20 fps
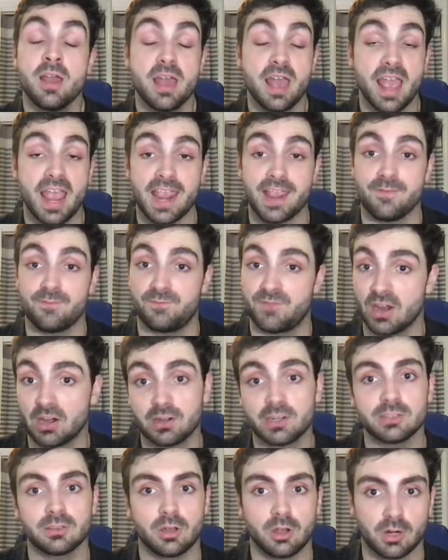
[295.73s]
a very
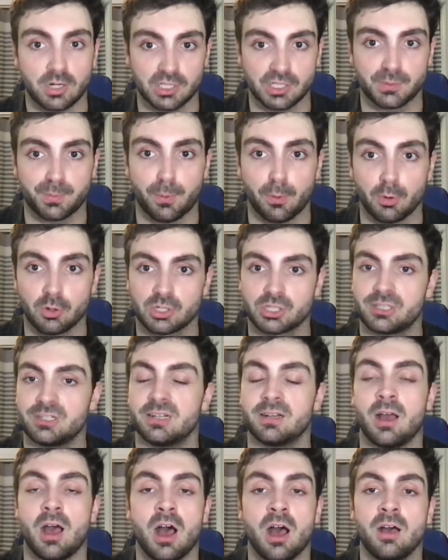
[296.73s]
large portion
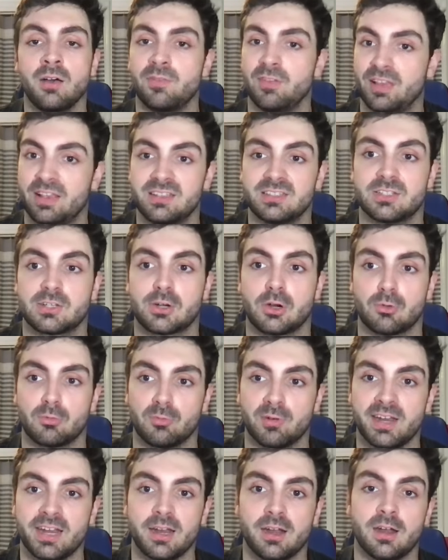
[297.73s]
of his
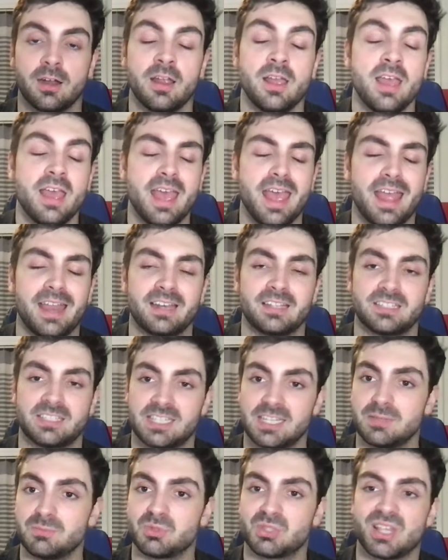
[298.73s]
career. And it
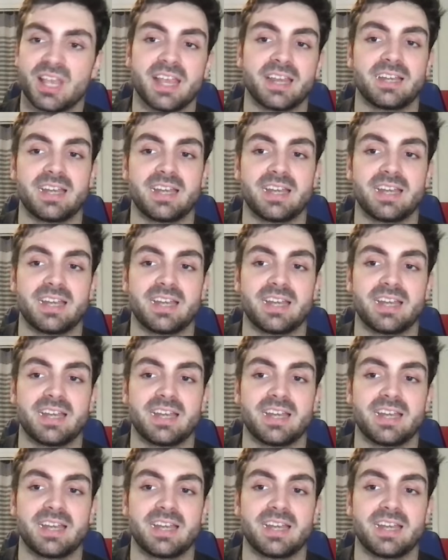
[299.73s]
seems like